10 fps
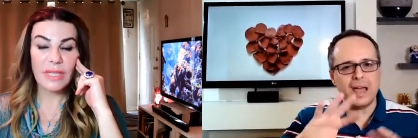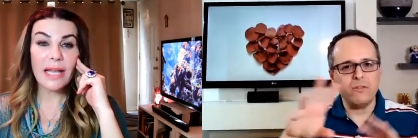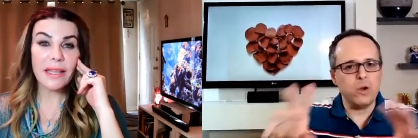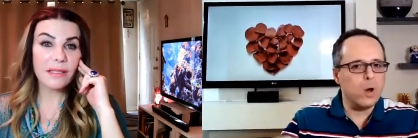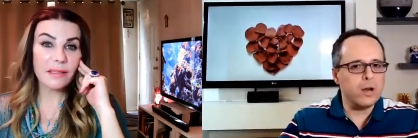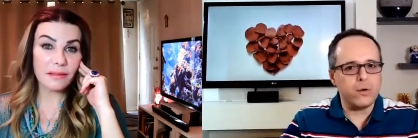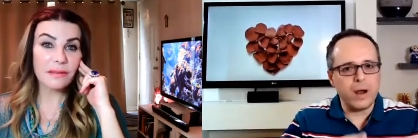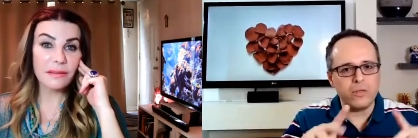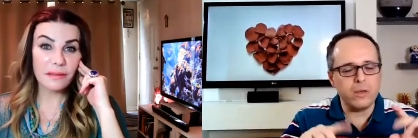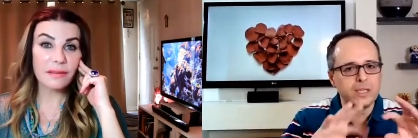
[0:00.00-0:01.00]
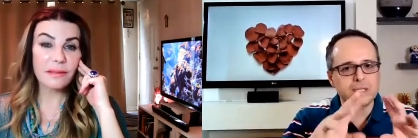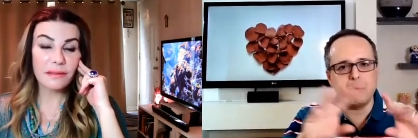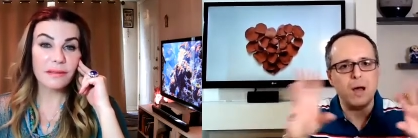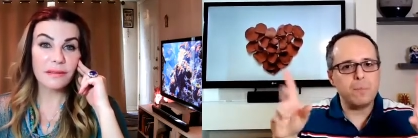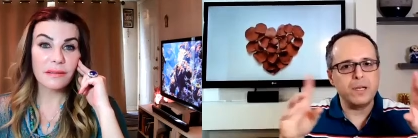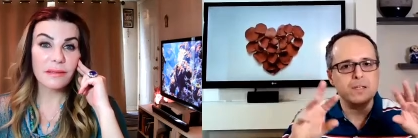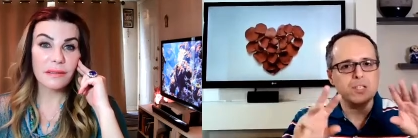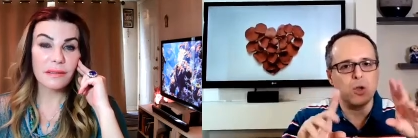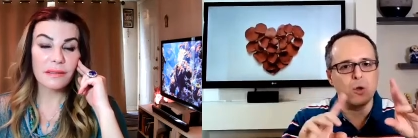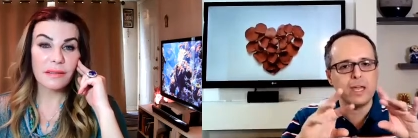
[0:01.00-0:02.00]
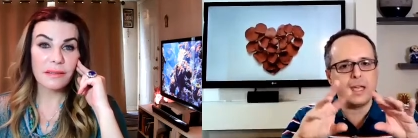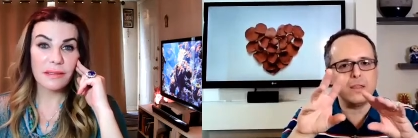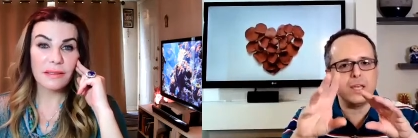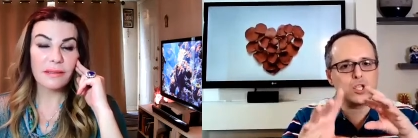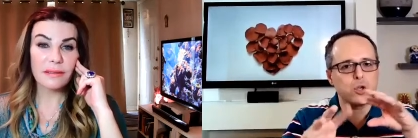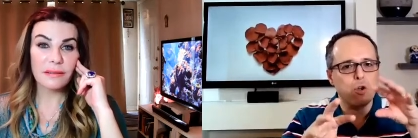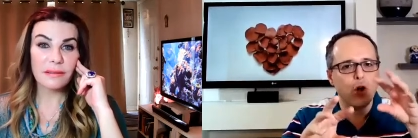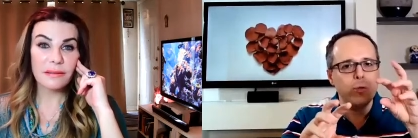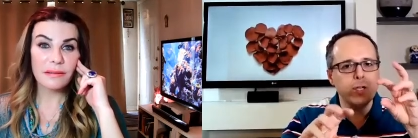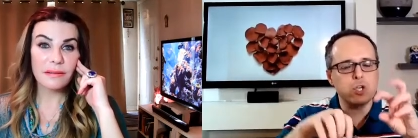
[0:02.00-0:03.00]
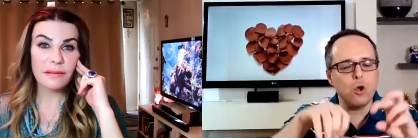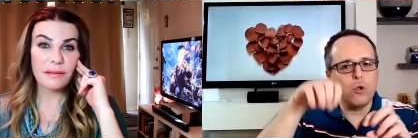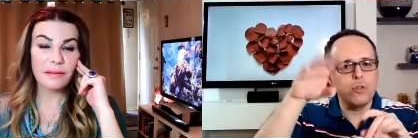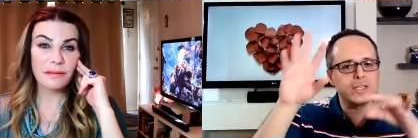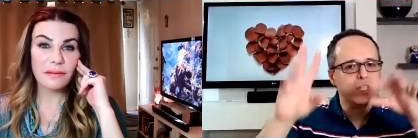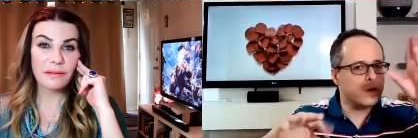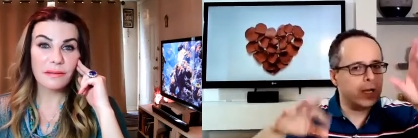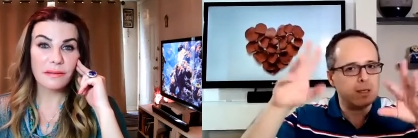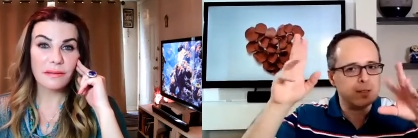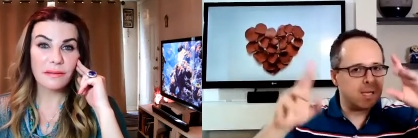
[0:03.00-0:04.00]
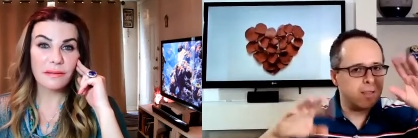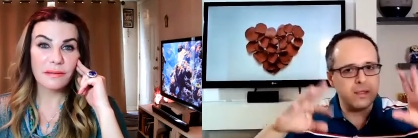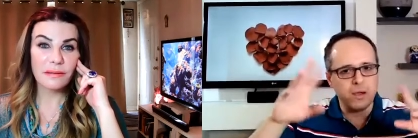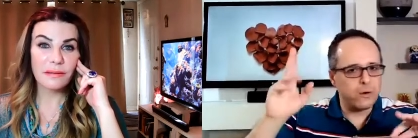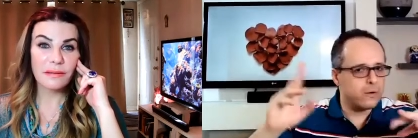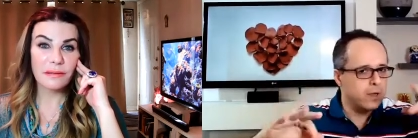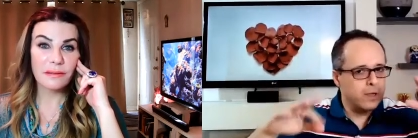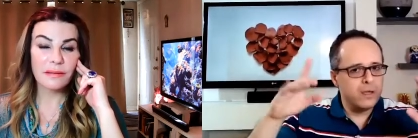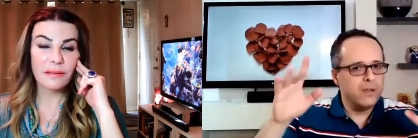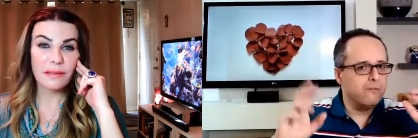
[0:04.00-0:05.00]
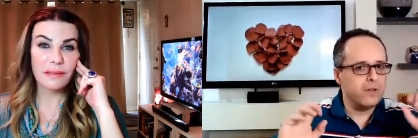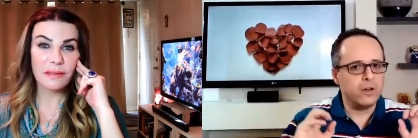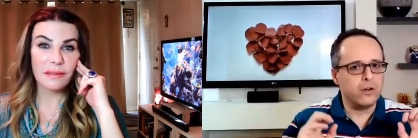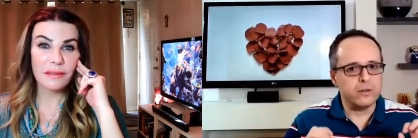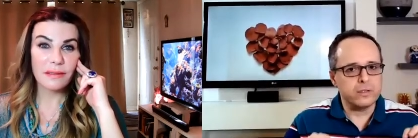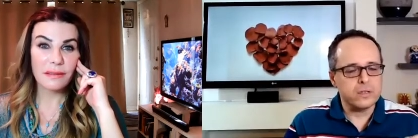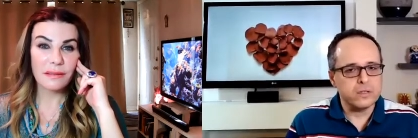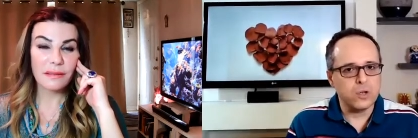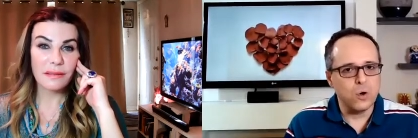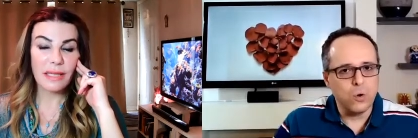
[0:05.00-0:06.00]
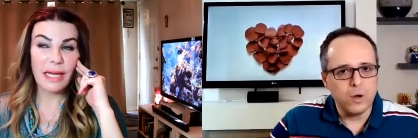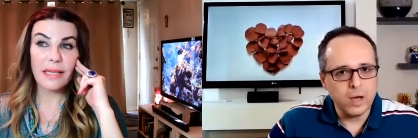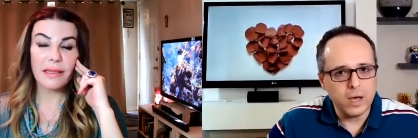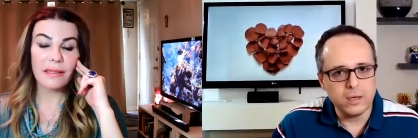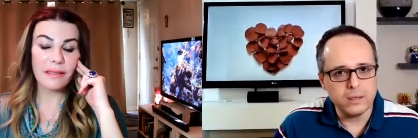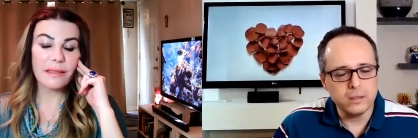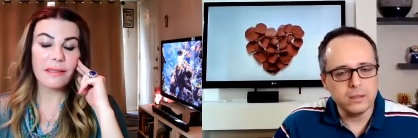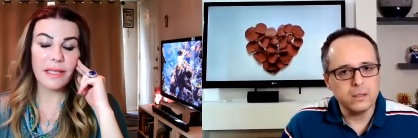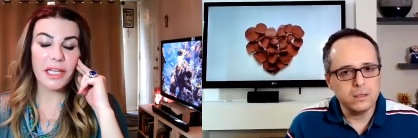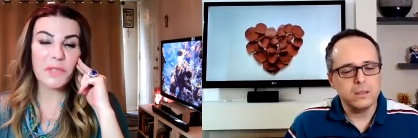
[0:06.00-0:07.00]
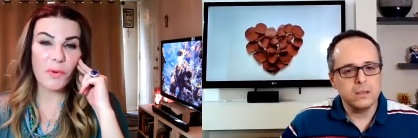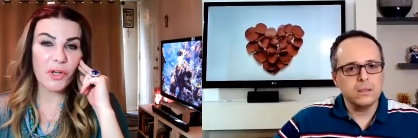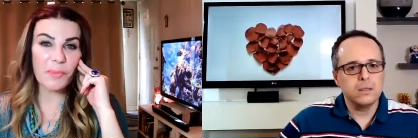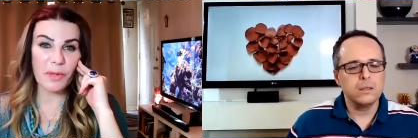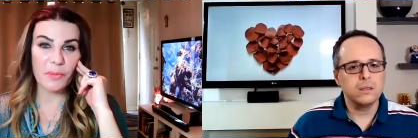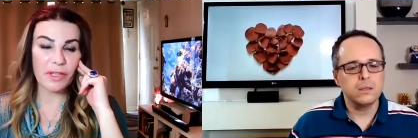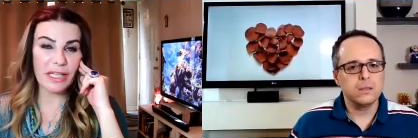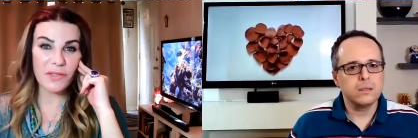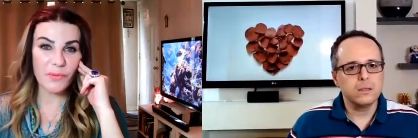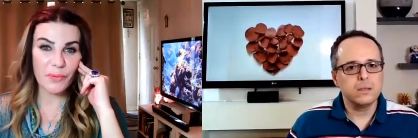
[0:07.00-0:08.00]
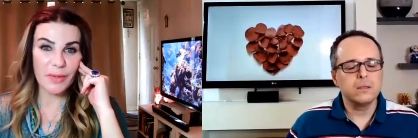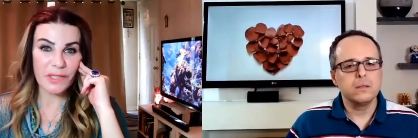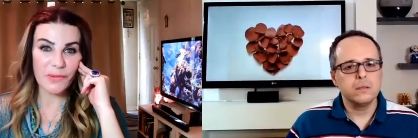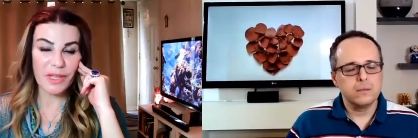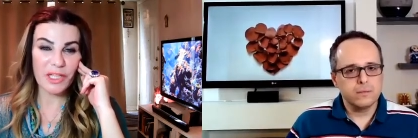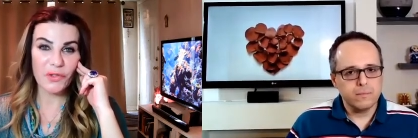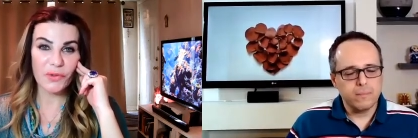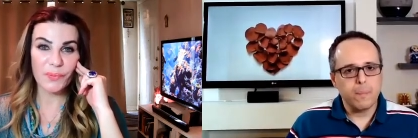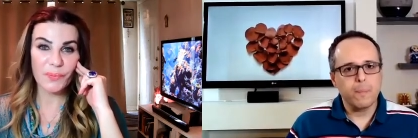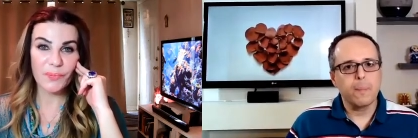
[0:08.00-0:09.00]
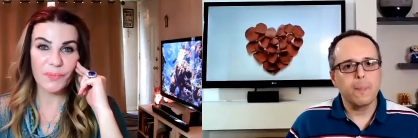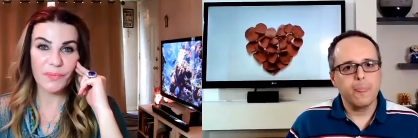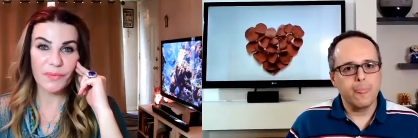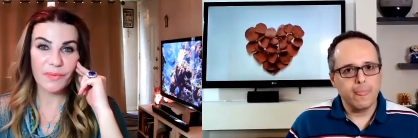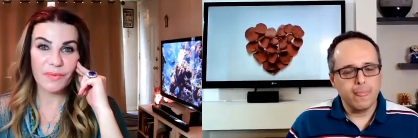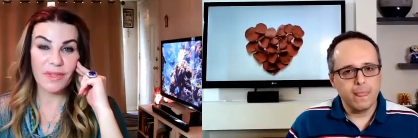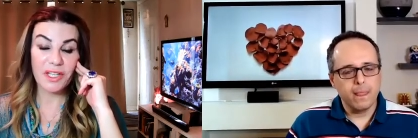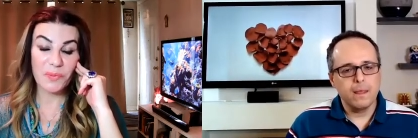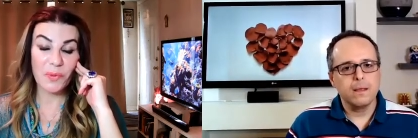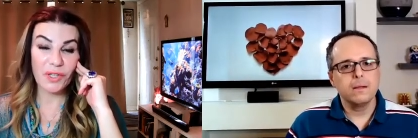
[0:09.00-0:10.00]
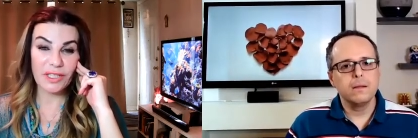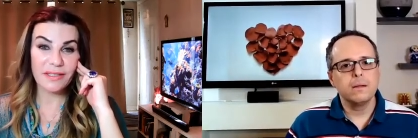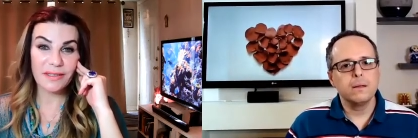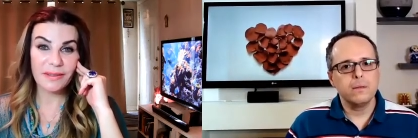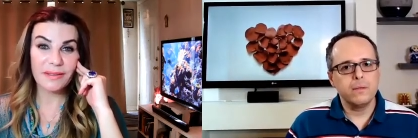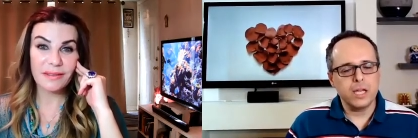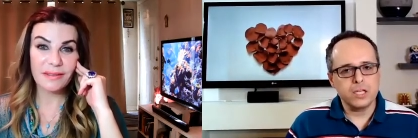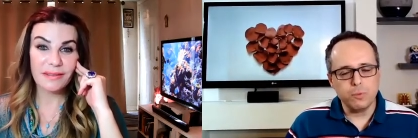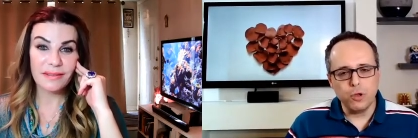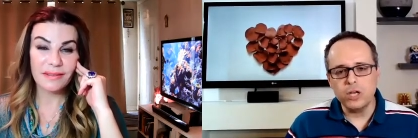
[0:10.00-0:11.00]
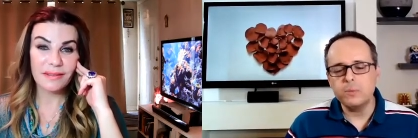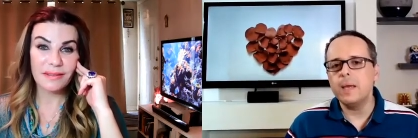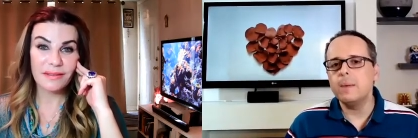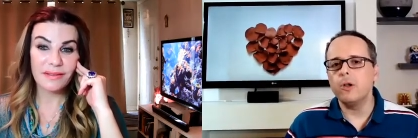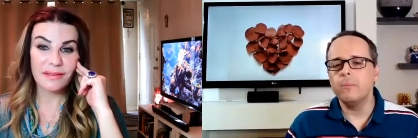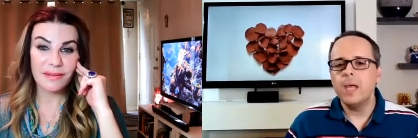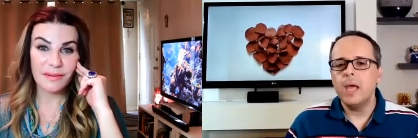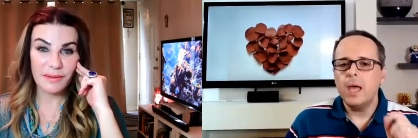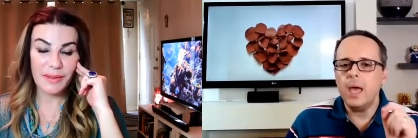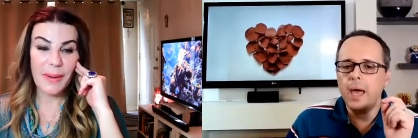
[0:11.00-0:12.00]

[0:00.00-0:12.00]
Speaker 1: everyone around them is a puppet, so they, they should always hold the strings in their fingers. So
Speaker 2: and they exploit people. That's, that's what they do. They exploit.
Speaker 1: They exploit people. Yeah.